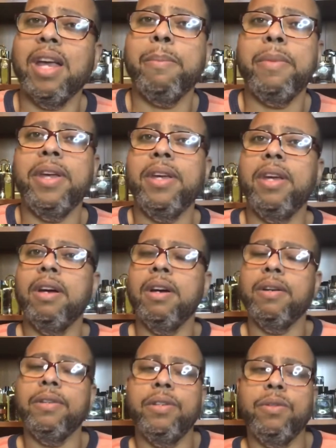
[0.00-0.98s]
I may
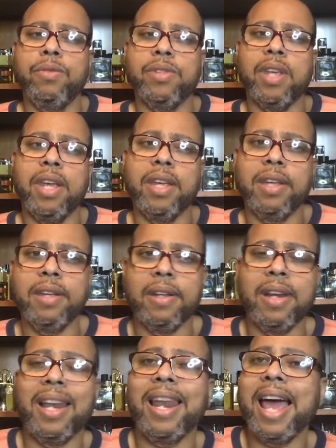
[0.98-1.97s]
use a
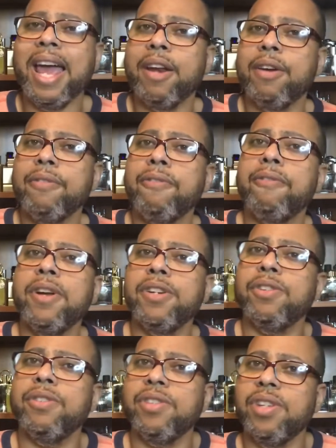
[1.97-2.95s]
lighter,
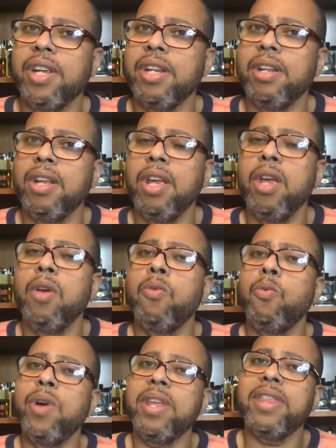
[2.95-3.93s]
fresher scent
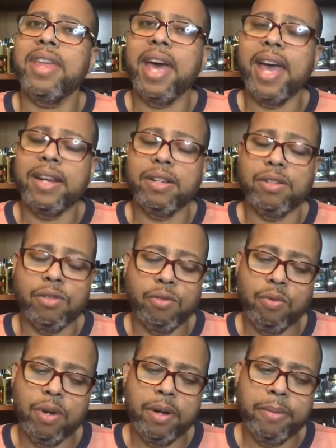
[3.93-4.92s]
with that
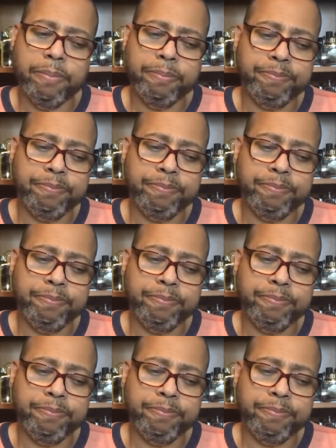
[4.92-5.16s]
to